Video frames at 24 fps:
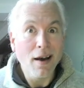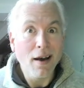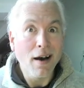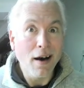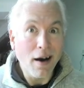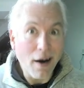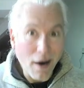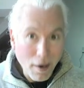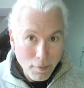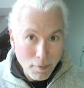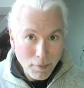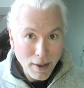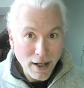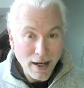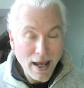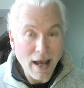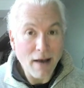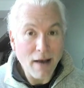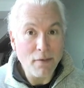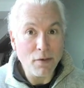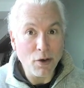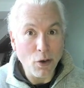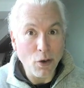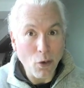I'm going to
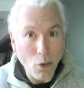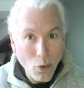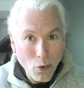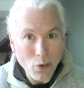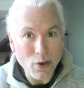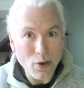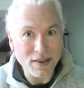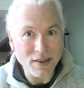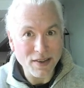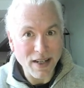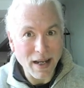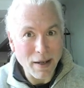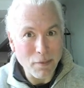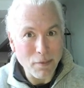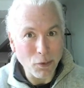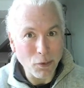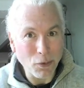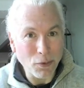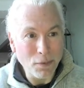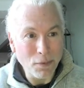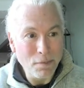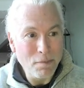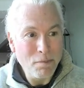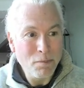have an order
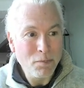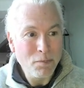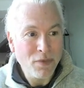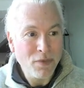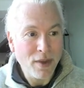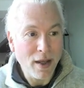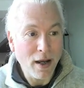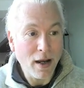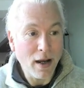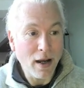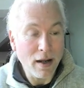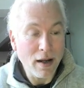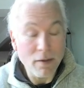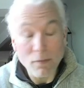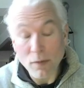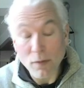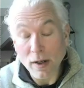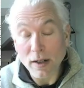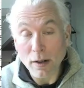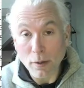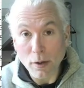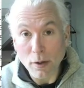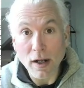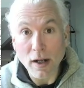table. In fact,
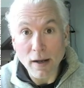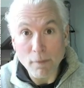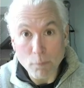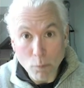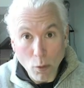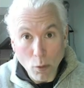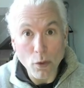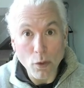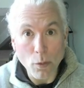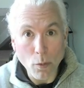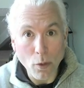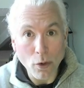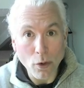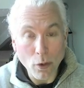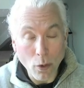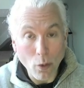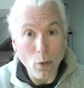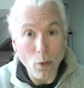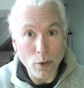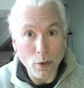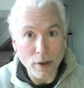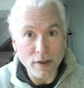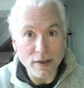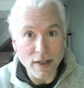I'm going to have more than one
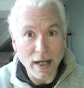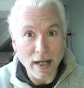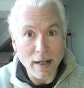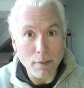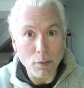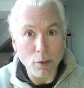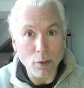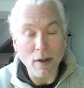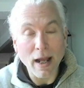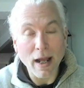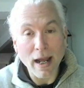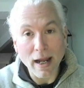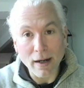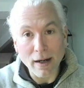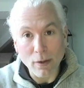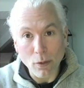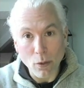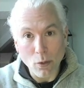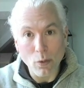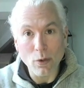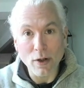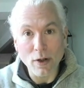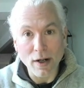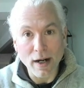order table at
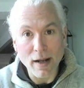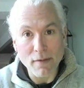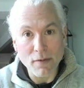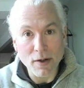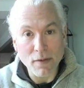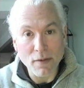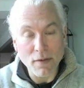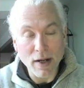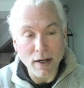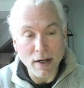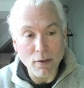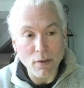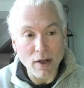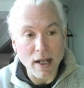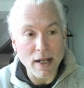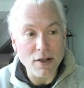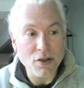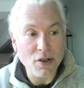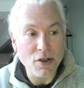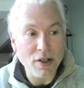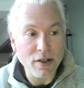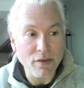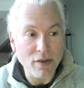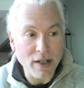order level of
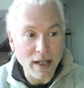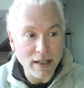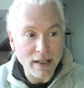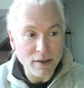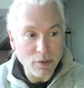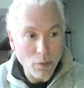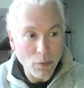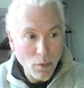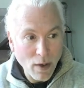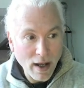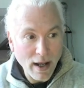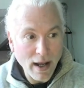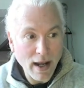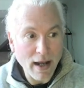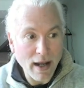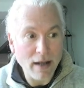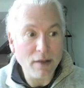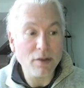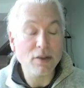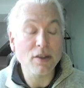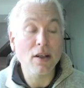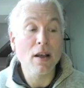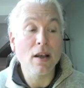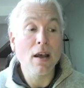aggregation in the data
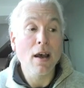warehouse.